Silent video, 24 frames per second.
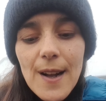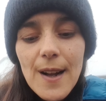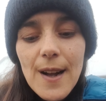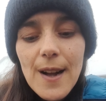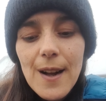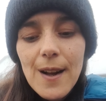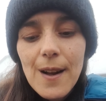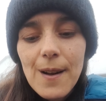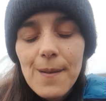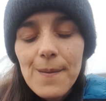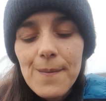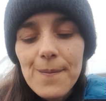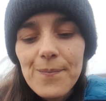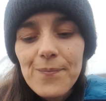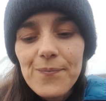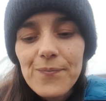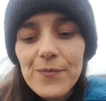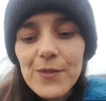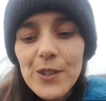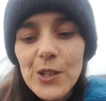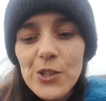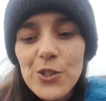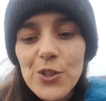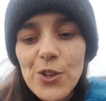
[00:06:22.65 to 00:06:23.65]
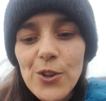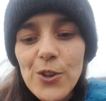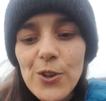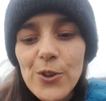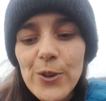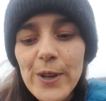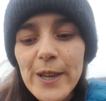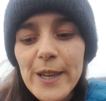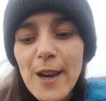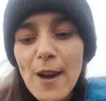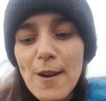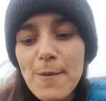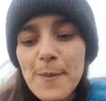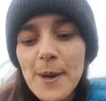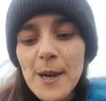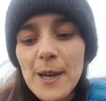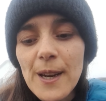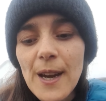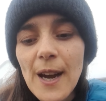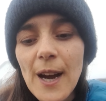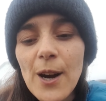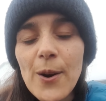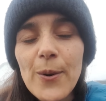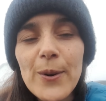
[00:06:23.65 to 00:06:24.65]
So he gave me a
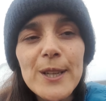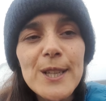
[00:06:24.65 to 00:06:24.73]
cow,